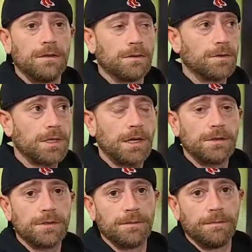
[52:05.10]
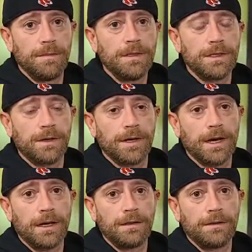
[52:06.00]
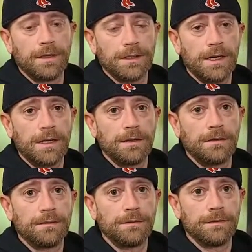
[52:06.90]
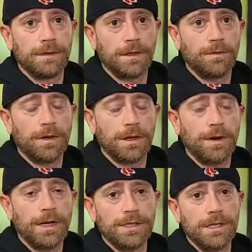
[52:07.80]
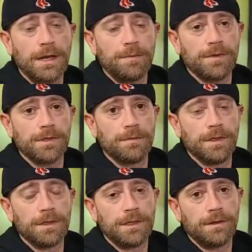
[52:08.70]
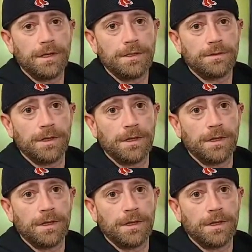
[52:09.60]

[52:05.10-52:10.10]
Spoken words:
No, Chris Kyle's the military guy that died. Like one of the greatest snipers in military history.